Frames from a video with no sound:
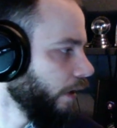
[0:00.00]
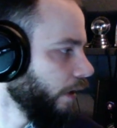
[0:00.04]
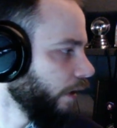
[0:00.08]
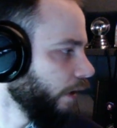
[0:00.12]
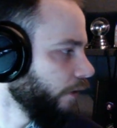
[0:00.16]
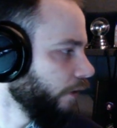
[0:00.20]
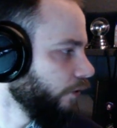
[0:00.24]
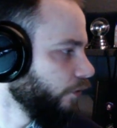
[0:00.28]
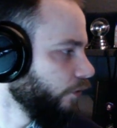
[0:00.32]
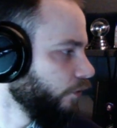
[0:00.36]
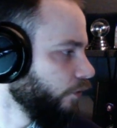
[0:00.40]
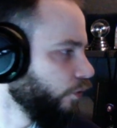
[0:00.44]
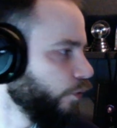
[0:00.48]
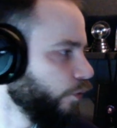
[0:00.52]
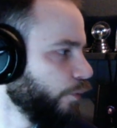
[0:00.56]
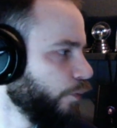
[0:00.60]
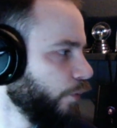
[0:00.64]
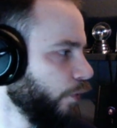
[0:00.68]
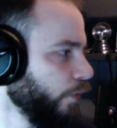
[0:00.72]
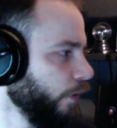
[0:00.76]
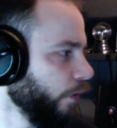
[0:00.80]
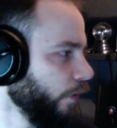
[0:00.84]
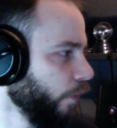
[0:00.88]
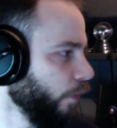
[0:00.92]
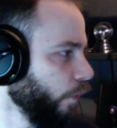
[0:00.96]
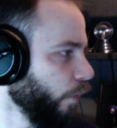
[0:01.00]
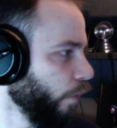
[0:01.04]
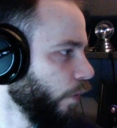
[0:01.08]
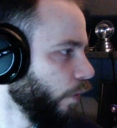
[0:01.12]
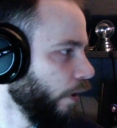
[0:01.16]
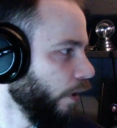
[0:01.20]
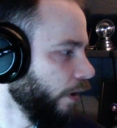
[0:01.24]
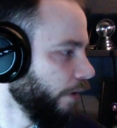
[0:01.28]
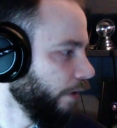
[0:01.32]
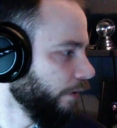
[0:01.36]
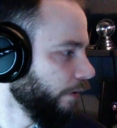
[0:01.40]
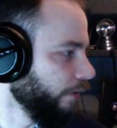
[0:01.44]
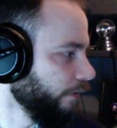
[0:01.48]

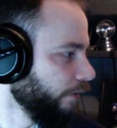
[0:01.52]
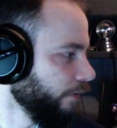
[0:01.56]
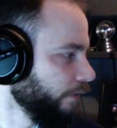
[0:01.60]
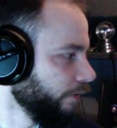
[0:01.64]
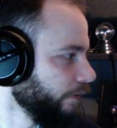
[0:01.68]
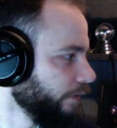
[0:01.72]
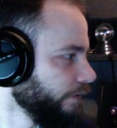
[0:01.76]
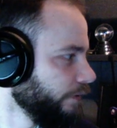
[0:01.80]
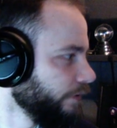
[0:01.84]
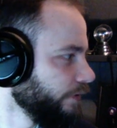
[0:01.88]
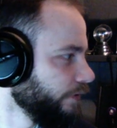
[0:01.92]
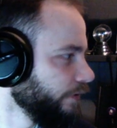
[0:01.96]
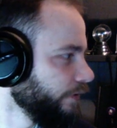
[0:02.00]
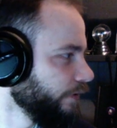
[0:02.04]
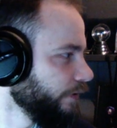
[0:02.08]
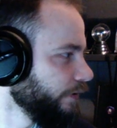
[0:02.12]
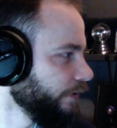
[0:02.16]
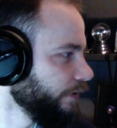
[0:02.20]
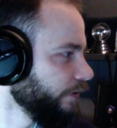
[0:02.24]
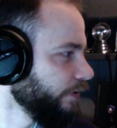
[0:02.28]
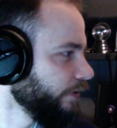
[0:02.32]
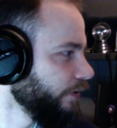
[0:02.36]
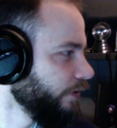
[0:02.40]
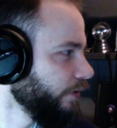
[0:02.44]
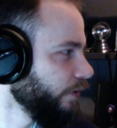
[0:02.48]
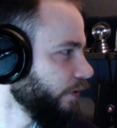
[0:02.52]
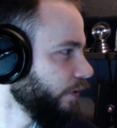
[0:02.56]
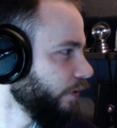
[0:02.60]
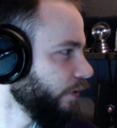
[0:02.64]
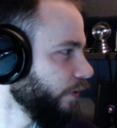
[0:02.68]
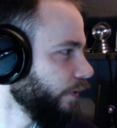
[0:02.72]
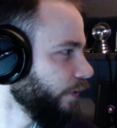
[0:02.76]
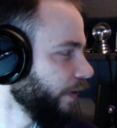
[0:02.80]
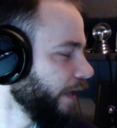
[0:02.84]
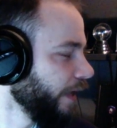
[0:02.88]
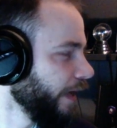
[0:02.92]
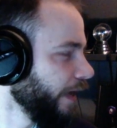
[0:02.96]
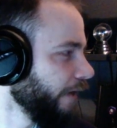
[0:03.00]
2.1. So let's go to where
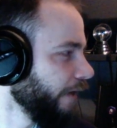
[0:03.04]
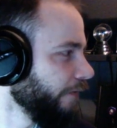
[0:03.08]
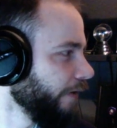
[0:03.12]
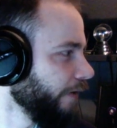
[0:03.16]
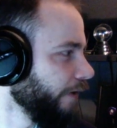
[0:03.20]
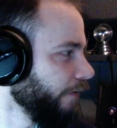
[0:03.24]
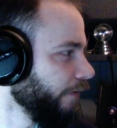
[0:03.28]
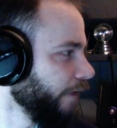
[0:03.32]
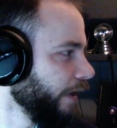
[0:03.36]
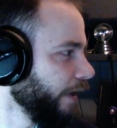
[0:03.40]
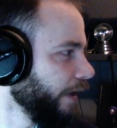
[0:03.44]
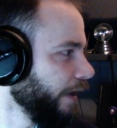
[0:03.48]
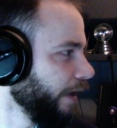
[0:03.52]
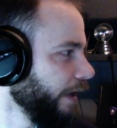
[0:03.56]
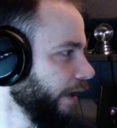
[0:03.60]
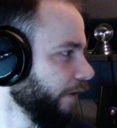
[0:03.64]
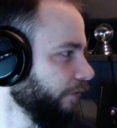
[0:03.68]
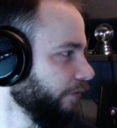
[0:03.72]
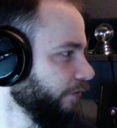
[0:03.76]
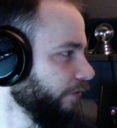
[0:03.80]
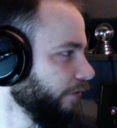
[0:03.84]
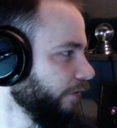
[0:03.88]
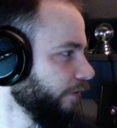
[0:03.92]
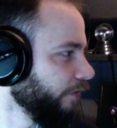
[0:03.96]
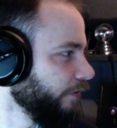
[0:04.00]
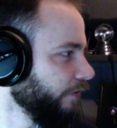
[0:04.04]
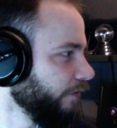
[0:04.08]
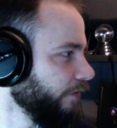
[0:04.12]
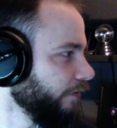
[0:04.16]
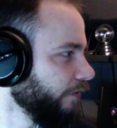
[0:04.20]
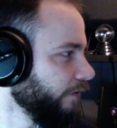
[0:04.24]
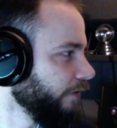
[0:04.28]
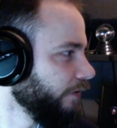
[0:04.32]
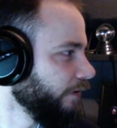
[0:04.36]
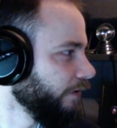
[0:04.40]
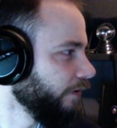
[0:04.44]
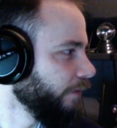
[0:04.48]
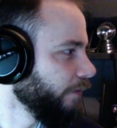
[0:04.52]
we have that right now. So it's
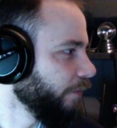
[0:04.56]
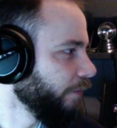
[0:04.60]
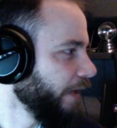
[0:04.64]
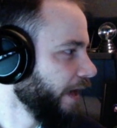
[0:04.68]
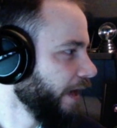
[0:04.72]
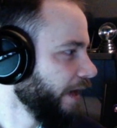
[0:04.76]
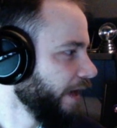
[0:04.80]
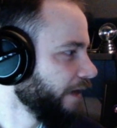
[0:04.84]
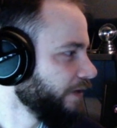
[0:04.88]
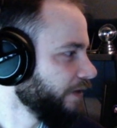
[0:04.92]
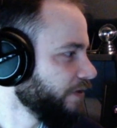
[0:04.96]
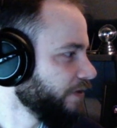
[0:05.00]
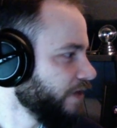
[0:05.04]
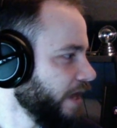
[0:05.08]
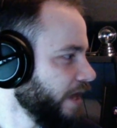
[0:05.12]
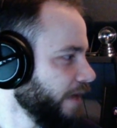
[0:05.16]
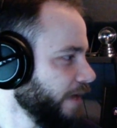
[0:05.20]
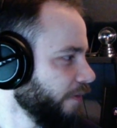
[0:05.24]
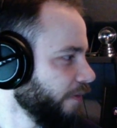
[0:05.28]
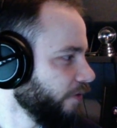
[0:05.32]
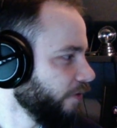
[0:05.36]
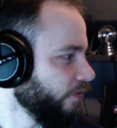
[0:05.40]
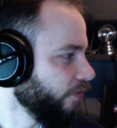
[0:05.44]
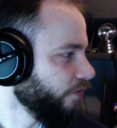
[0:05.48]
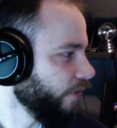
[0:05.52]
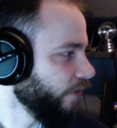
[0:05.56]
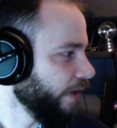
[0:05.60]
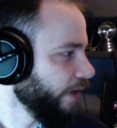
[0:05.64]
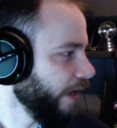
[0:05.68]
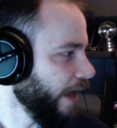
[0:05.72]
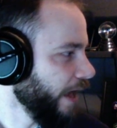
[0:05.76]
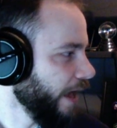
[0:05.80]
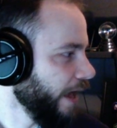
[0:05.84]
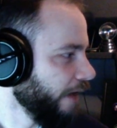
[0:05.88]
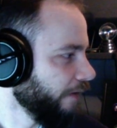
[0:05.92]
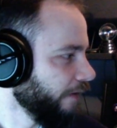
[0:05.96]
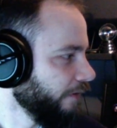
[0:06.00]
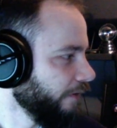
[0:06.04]
the package name is
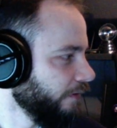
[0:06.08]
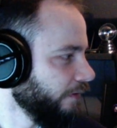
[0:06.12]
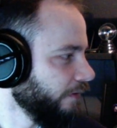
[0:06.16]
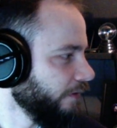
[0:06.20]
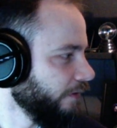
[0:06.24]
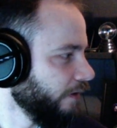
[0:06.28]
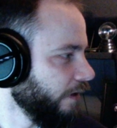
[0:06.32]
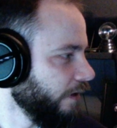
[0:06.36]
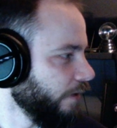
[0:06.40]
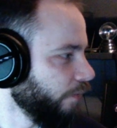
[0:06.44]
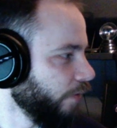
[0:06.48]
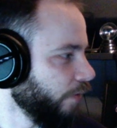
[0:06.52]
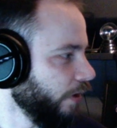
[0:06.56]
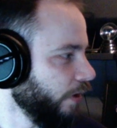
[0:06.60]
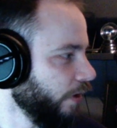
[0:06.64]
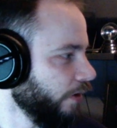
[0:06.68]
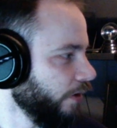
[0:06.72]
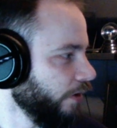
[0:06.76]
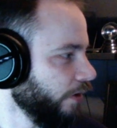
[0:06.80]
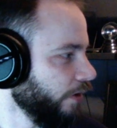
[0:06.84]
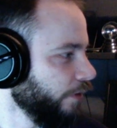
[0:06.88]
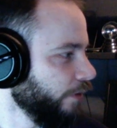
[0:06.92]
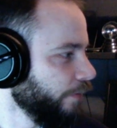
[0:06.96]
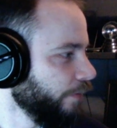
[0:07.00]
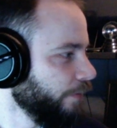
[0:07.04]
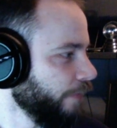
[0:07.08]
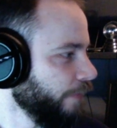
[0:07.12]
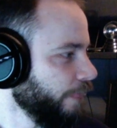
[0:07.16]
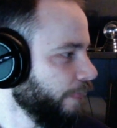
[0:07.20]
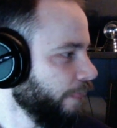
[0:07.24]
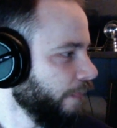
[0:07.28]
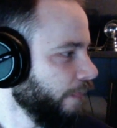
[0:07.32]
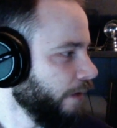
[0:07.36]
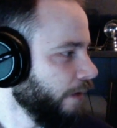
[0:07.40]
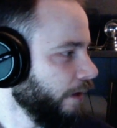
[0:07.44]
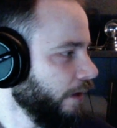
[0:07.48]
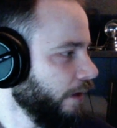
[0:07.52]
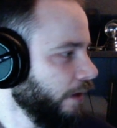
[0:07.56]
React Apollo.
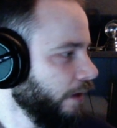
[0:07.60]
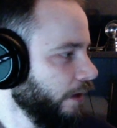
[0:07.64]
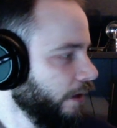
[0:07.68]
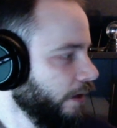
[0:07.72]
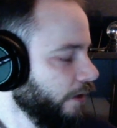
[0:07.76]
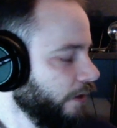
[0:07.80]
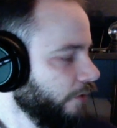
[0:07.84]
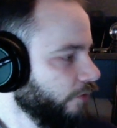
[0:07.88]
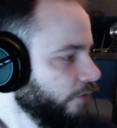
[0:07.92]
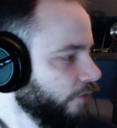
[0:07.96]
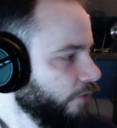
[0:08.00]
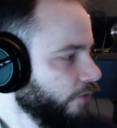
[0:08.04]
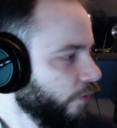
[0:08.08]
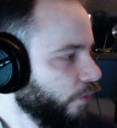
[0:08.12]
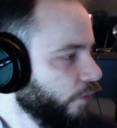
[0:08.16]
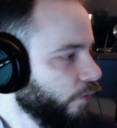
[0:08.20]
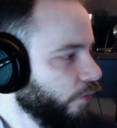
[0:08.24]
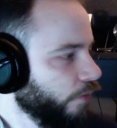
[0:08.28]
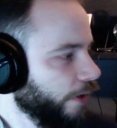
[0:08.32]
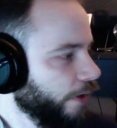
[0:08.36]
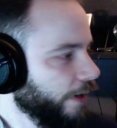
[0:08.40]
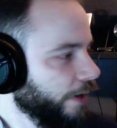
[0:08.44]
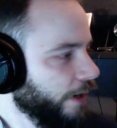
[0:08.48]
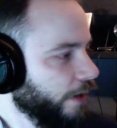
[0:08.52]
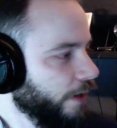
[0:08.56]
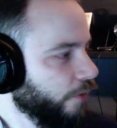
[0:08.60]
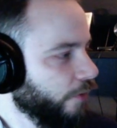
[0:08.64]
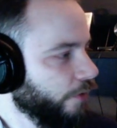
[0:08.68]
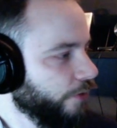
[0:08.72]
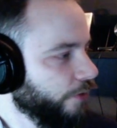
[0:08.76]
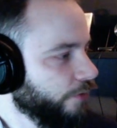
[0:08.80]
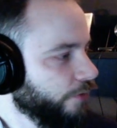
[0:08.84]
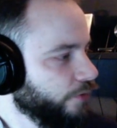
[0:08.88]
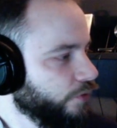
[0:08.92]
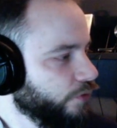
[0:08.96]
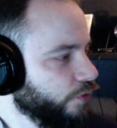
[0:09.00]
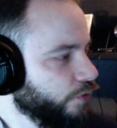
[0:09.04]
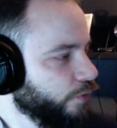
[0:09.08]
So right now we're at
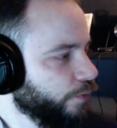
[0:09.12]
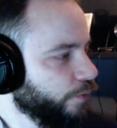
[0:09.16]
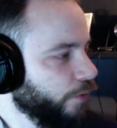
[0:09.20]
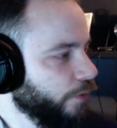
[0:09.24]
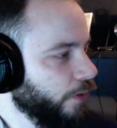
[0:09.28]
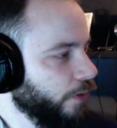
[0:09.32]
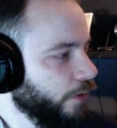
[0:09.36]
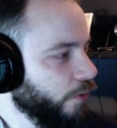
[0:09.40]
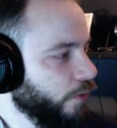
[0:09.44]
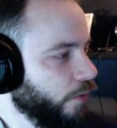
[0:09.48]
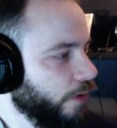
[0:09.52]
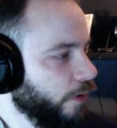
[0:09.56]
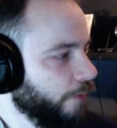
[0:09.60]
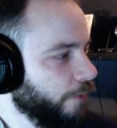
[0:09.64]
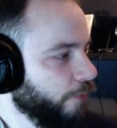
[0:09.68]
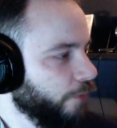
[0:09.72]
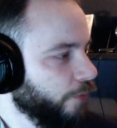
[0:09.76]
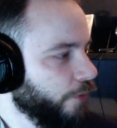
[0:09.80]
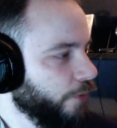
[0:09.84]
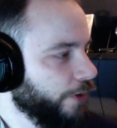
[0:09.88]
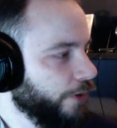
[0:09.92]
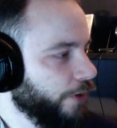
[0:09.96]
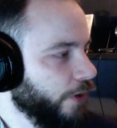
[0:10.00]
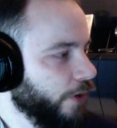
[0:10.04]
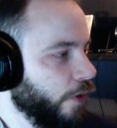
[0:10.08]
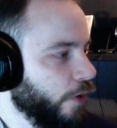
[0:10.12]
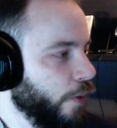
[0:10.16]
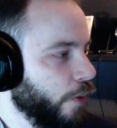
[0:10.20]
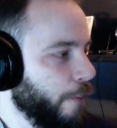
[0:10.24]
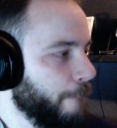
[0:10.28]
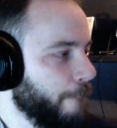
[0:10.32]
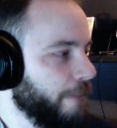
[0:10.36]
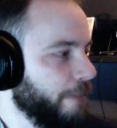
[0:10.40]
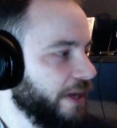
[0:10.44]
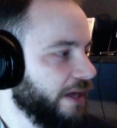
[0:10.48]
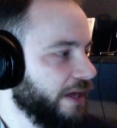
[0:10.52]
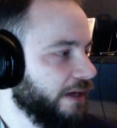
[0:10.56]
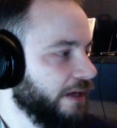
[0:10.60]
2.1.0
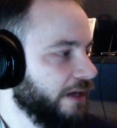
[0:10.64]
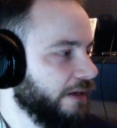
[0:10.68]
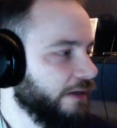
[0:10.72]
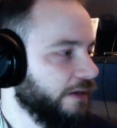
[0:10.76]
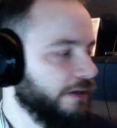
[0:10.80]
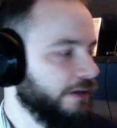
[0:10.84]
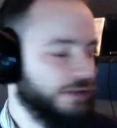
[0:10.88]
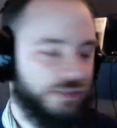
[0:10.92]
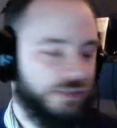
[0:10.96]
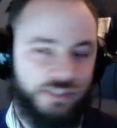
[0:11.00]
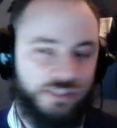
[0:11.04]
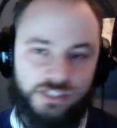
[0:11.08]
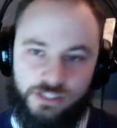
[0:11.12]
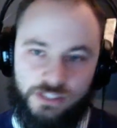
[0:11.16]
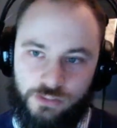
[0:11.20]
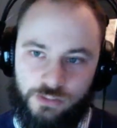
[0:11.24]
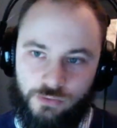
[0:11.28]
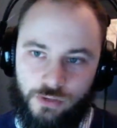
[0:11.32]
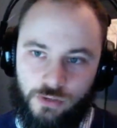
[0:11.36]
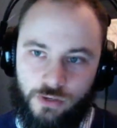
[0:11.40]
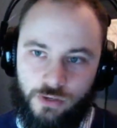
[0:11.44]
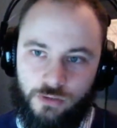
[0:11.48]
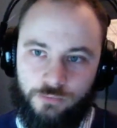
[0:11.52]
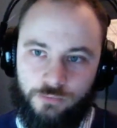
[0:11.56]
beta 0.